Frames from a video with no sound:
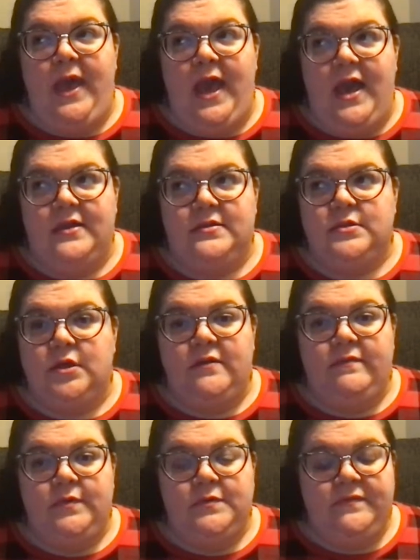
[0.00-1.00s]
past
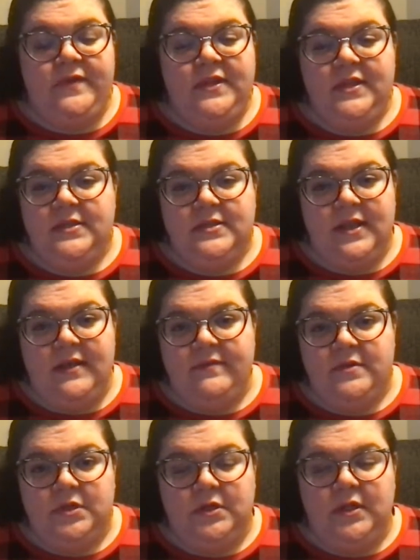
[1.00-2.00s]
all of those feelings that
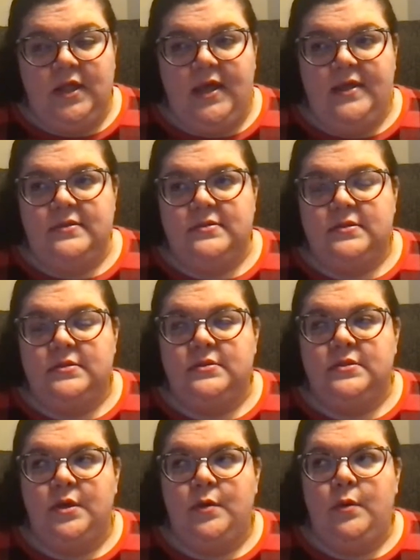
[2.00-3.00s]
I've internalized. And
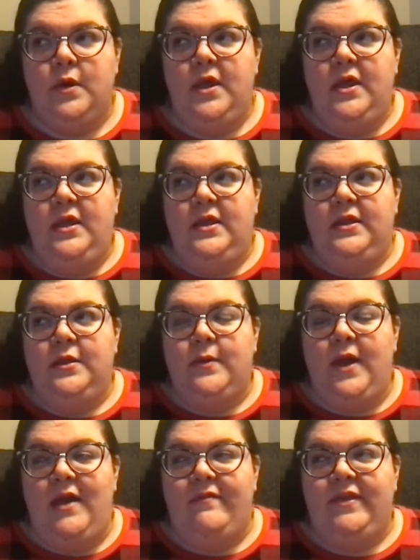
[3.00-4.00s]
so,
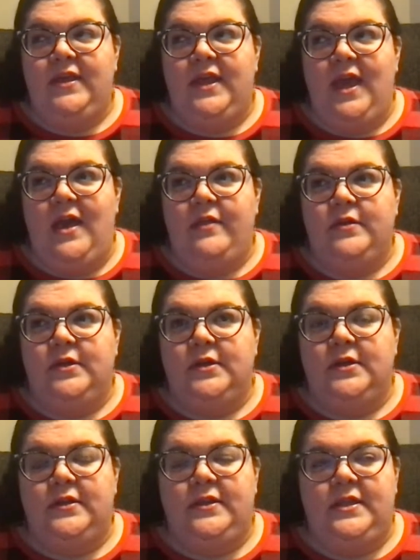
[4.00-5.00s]
having
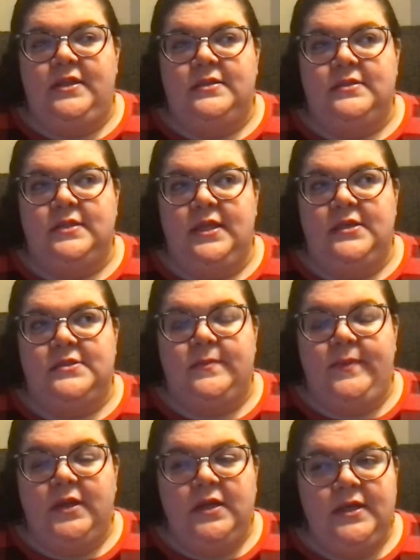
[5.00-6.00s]
gathered these
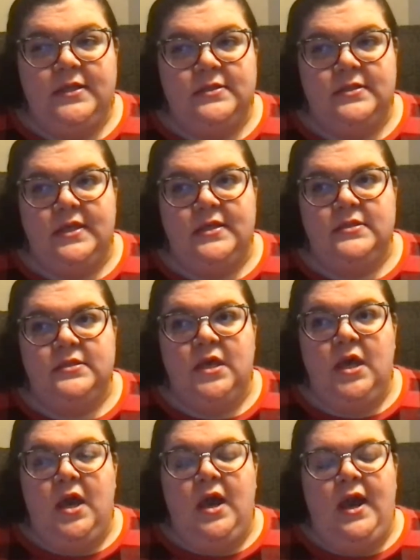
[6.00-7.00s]
experiences,
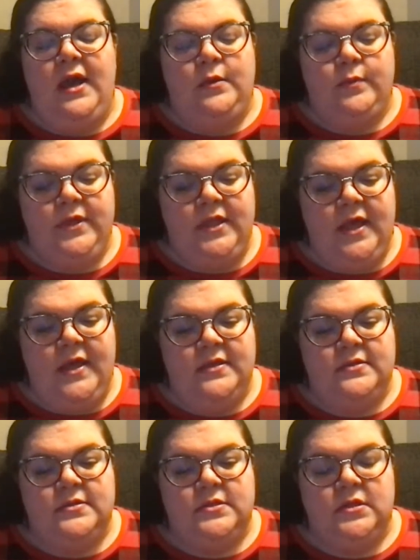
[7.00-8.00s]
I
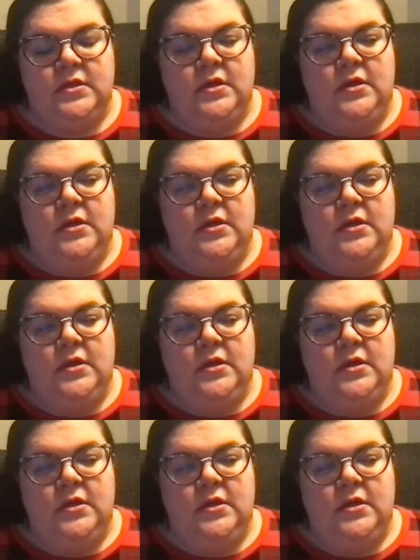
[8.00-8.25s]
realized